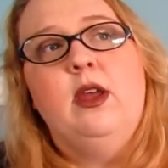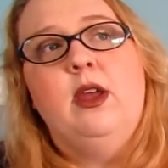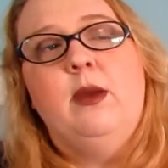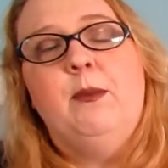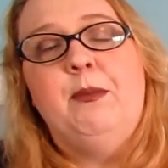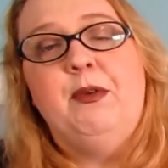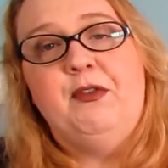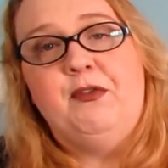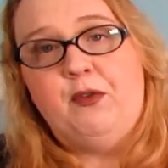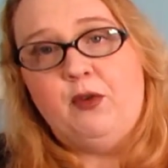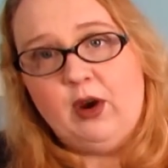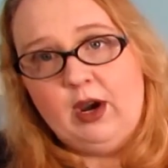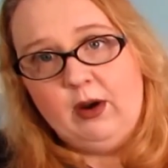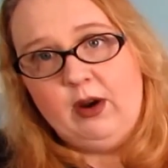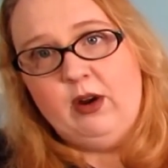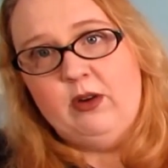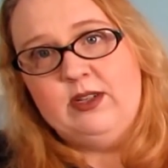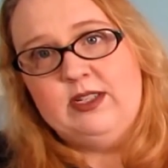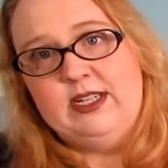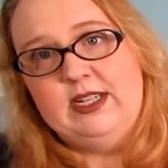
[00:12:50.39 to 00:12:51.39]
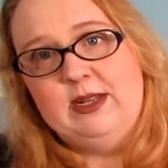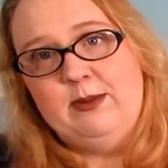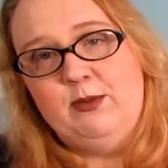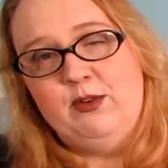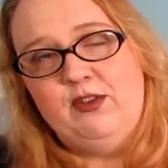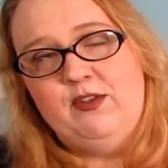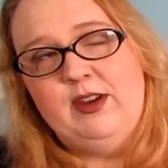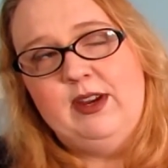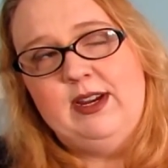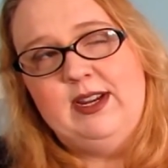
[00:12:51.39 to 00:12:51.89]
before I go see the
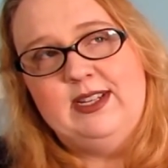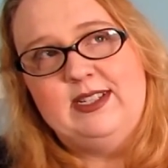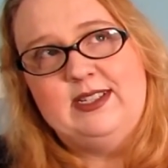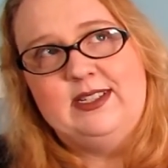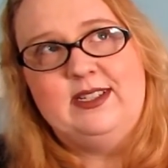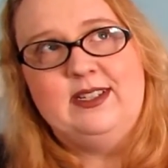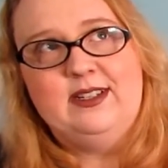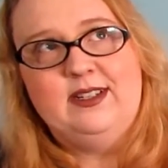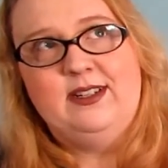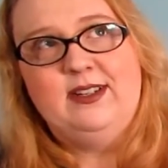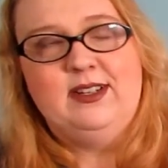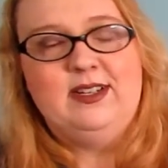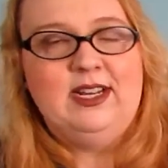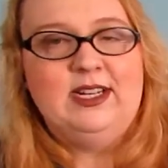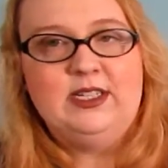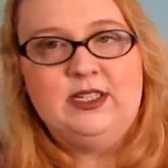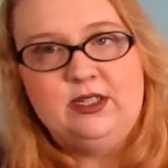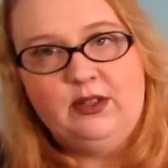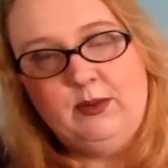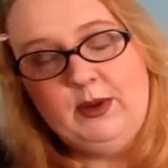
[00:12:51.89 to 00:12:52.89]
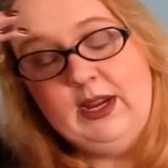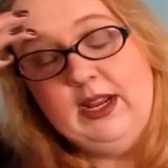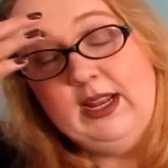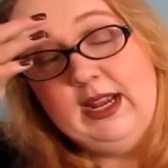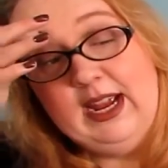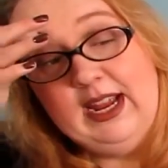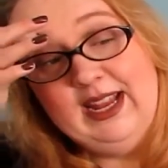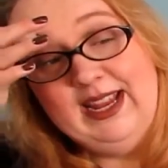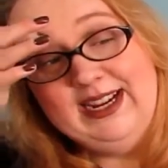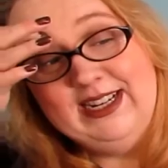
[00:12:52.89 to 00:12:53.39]
movie, because that's the way
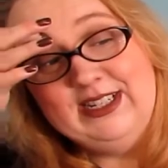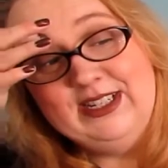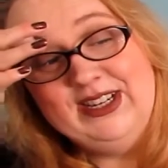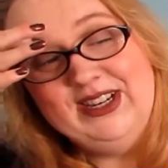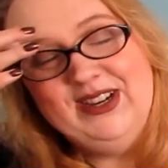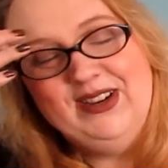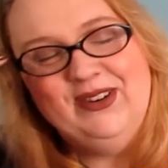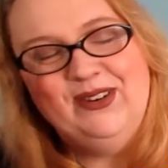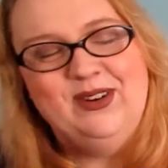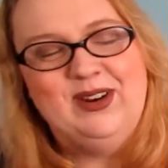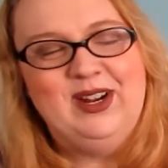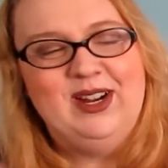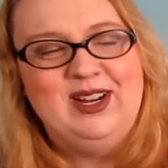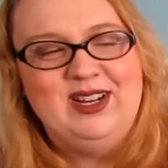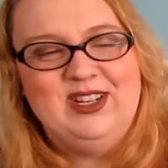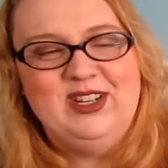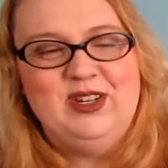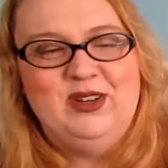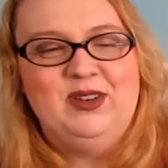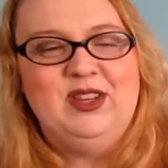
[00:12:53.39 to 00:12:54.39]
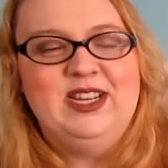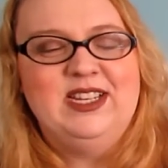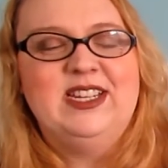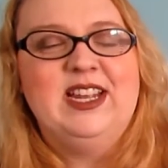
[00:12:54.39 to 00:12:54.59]
I like to do things.